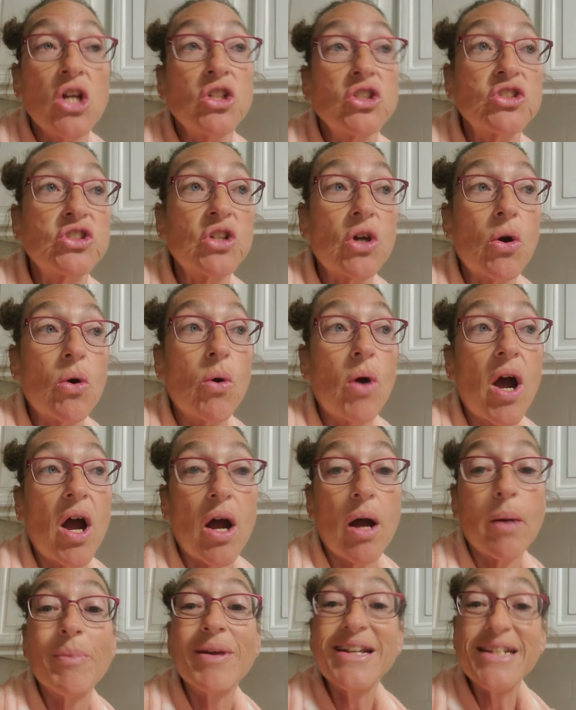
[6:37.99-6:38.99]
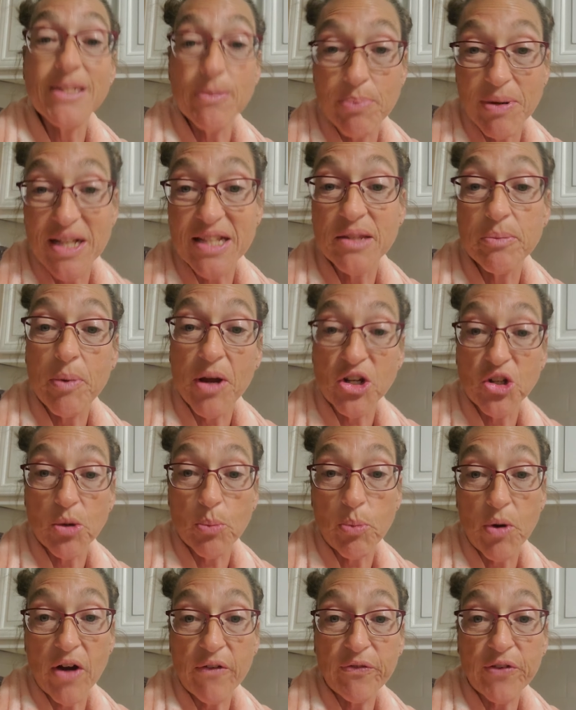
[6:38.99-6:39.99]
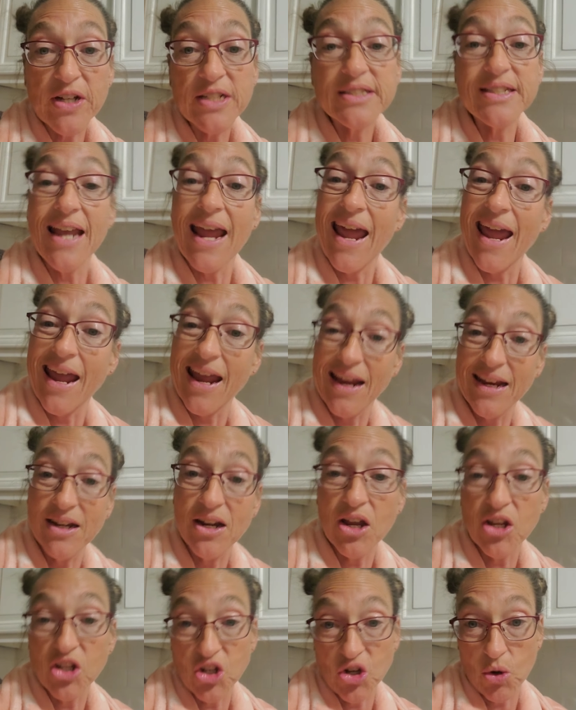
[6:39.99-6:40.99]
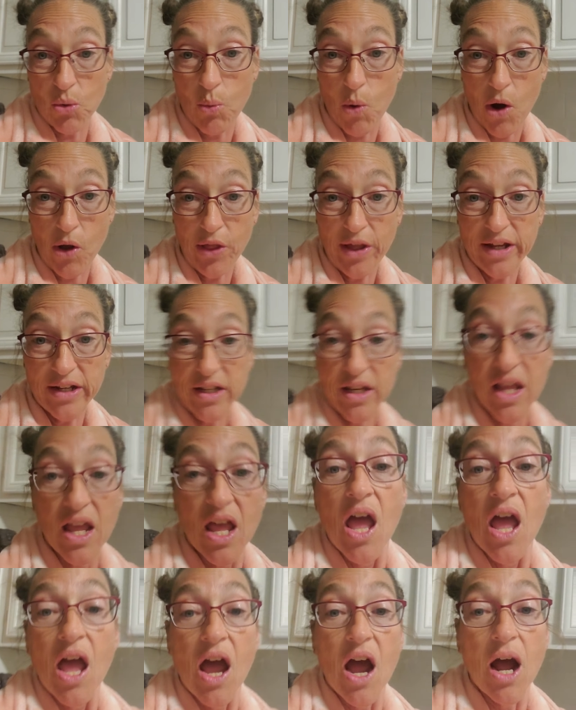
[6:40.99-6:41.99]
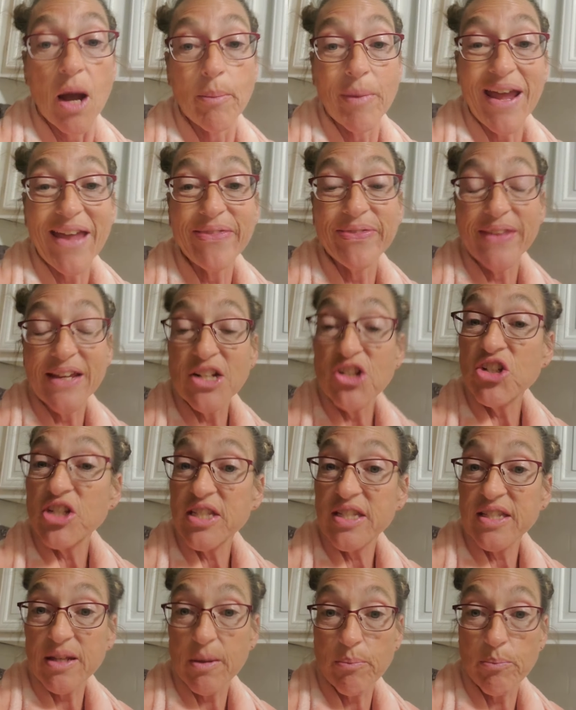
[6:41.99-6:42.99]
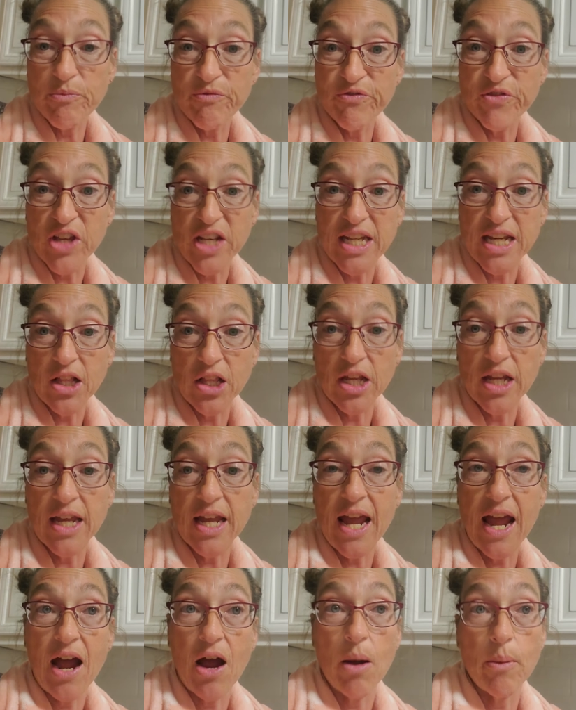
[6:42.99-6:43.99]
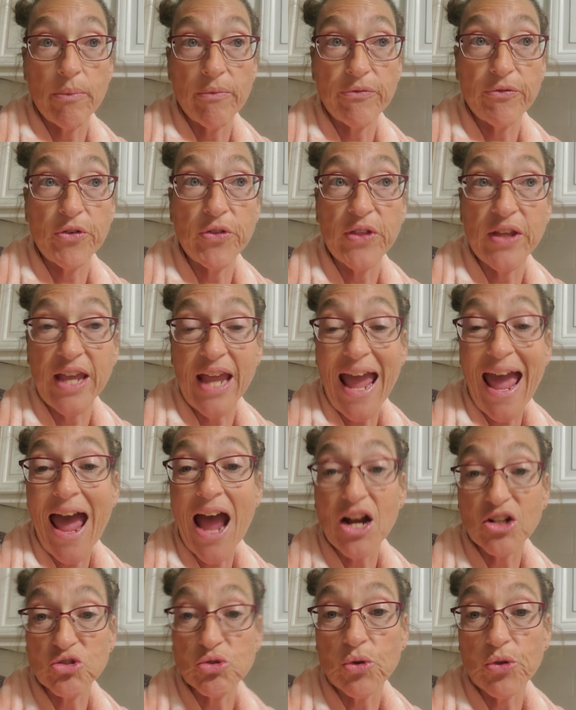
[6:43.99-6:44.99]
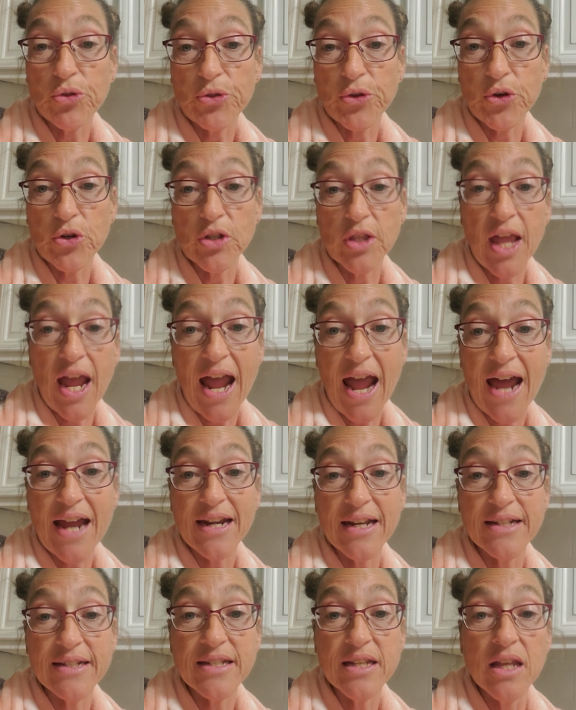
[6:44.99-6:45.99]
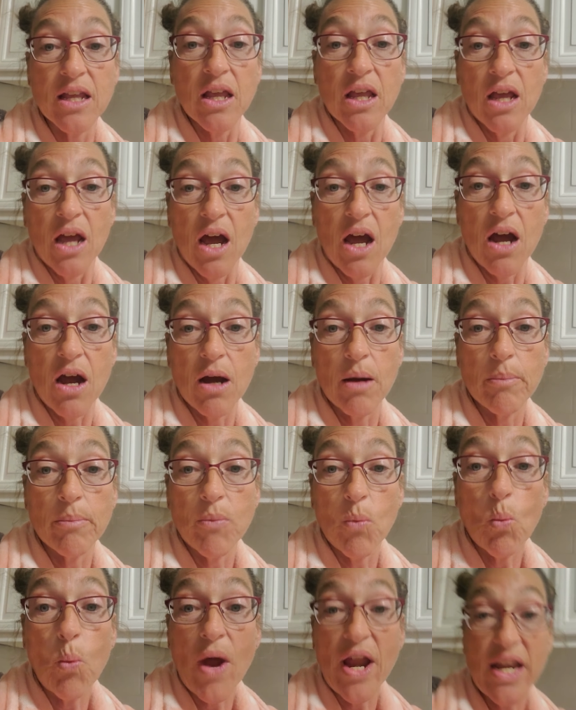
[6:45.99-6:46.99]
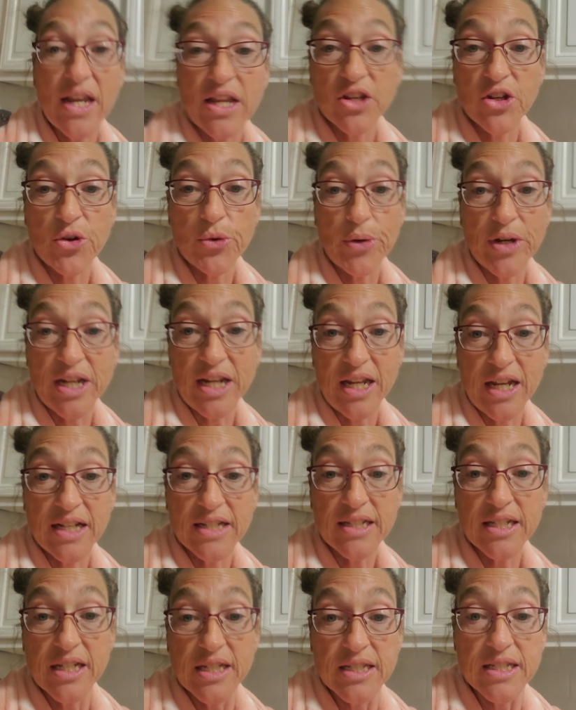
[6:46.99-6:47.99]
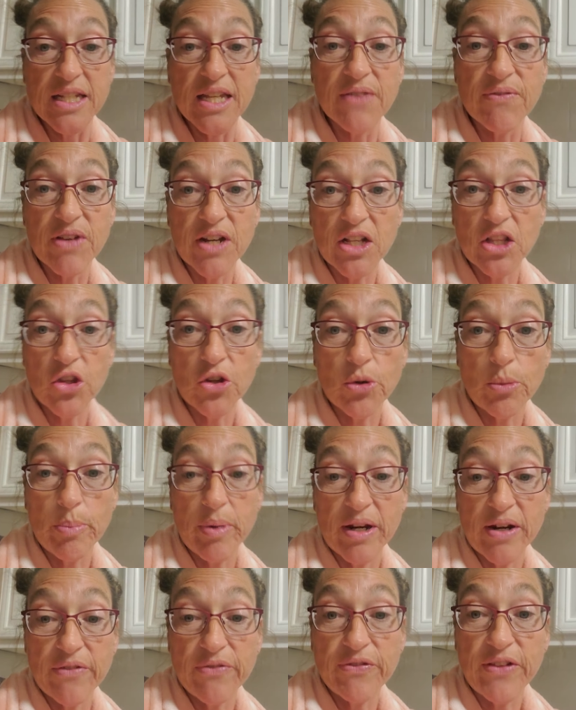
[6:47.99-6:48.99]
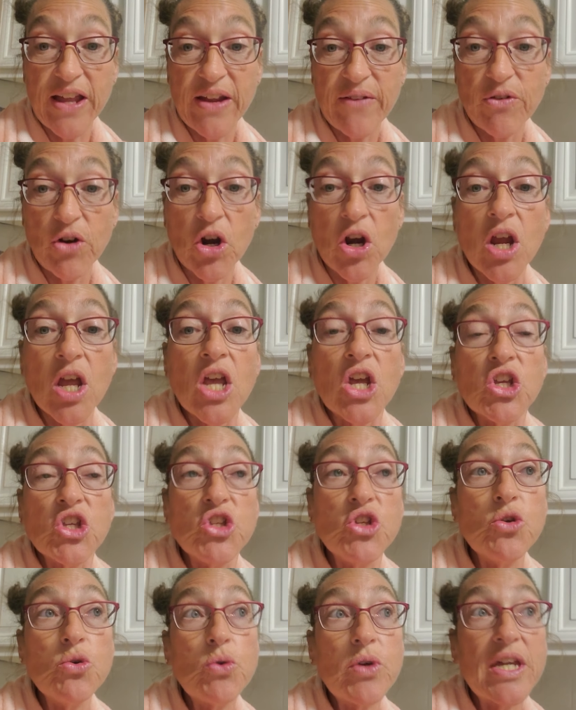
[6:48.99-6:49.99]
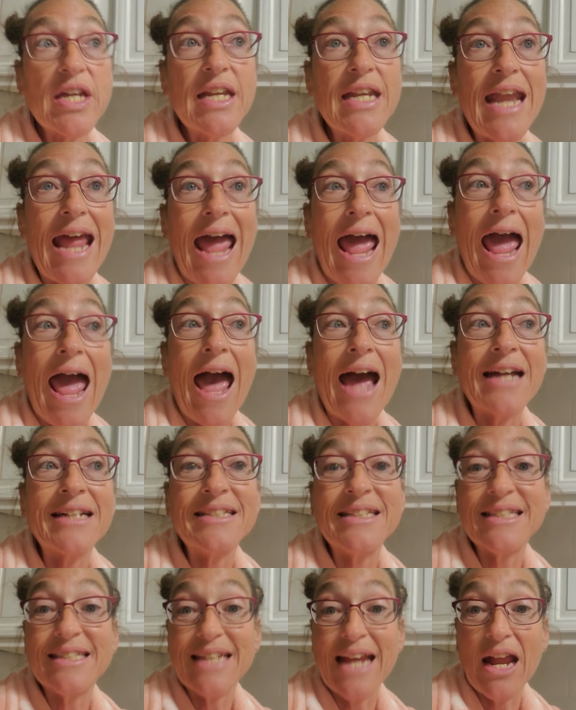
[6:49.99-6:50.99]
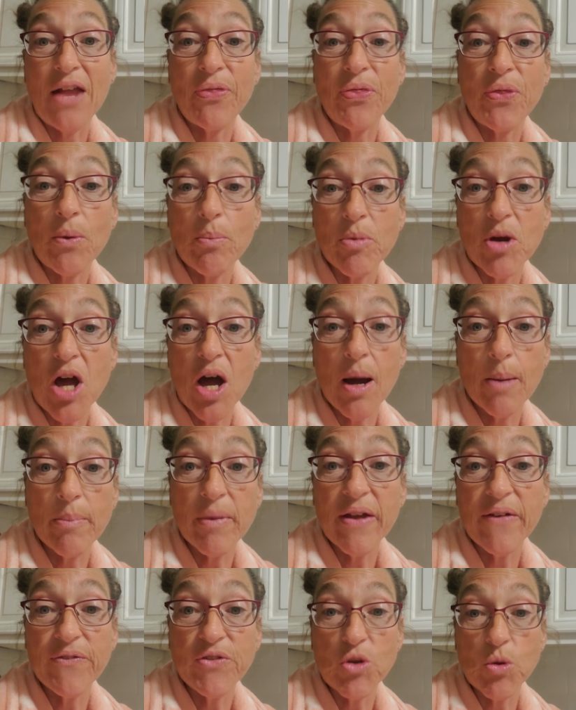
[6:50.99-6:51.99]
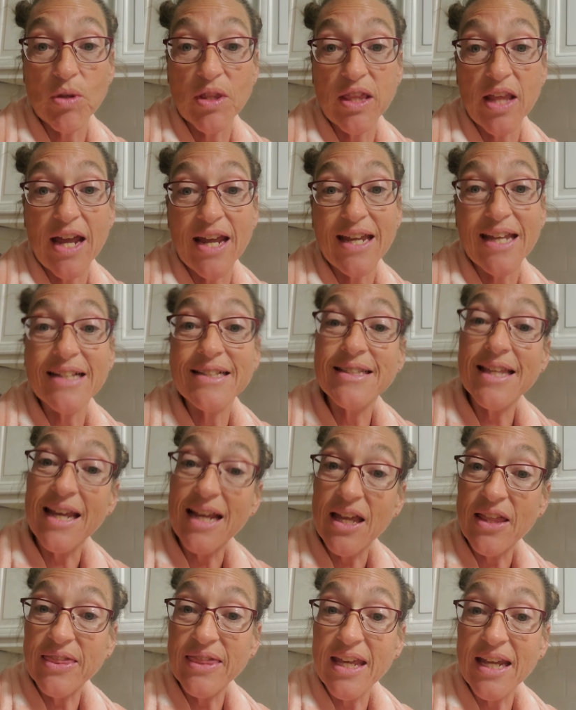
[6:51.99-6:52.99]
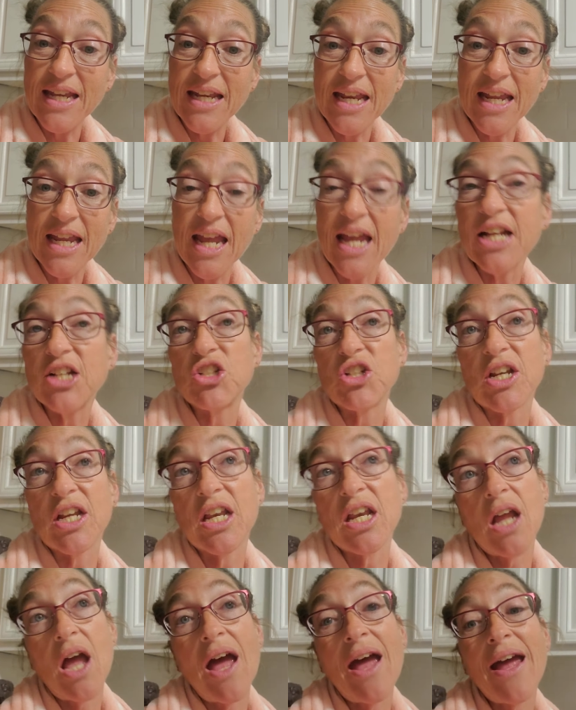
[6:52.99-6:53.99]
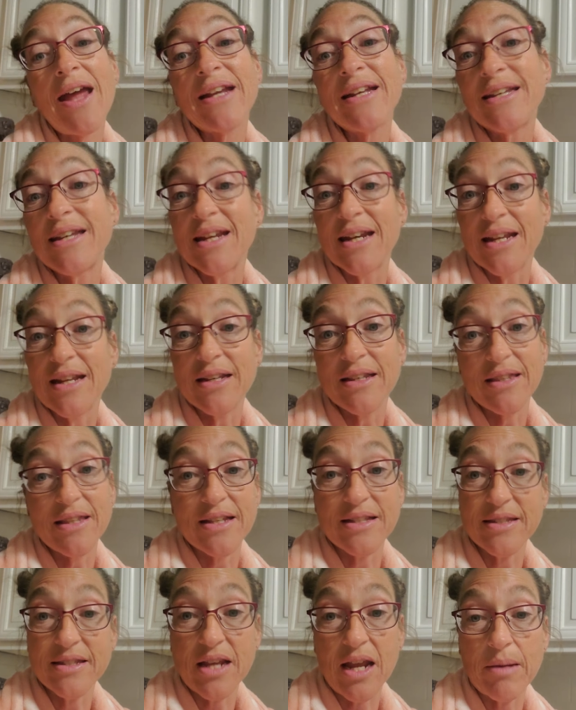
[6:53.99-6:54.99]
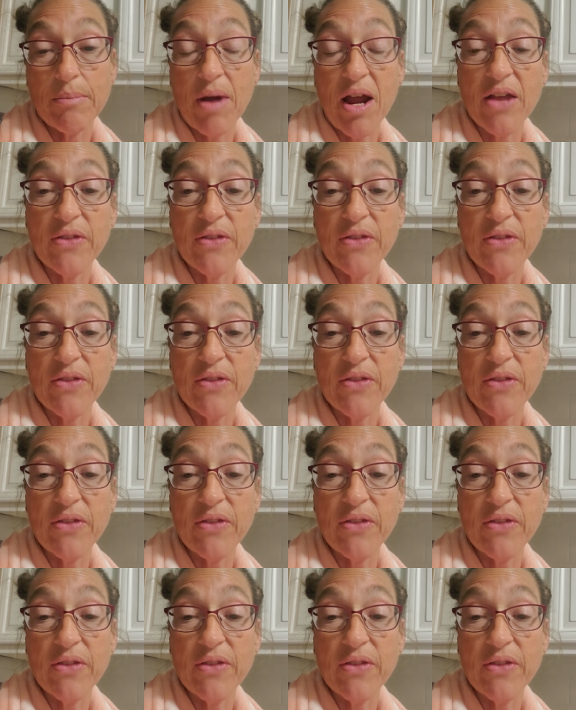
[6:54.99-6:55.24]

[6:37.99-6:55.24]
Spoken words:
So it depends upon your preference and your wallet. And then just some vanilla for the actual third added wet ingredient to give it a little bit of flavor. You can add xanthan gum if you would like. It's like a thickening agent. I didn't this time.